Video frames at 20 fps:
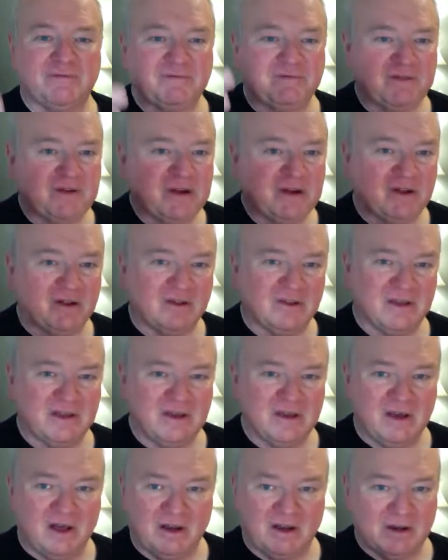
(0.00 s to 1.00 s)
fill
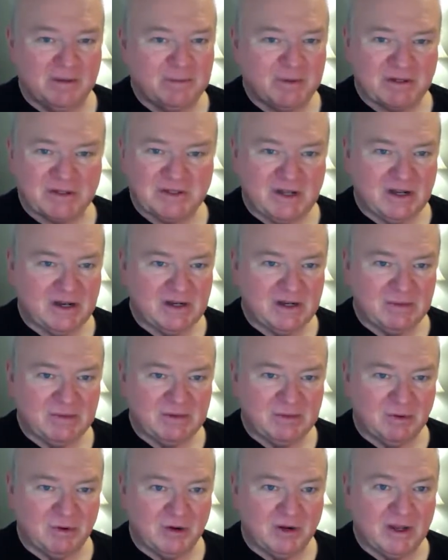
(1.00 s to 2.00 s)
the Olympic Stadium
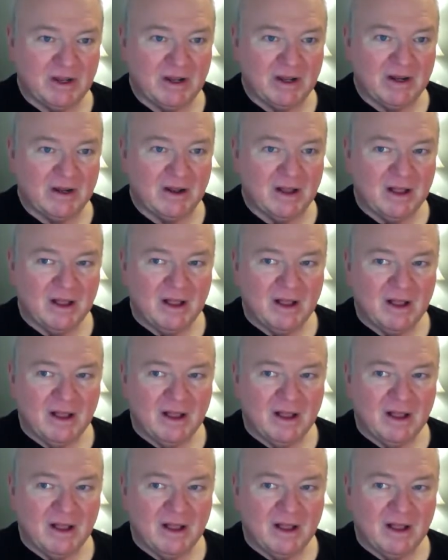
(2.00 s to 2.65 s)
in Berlin,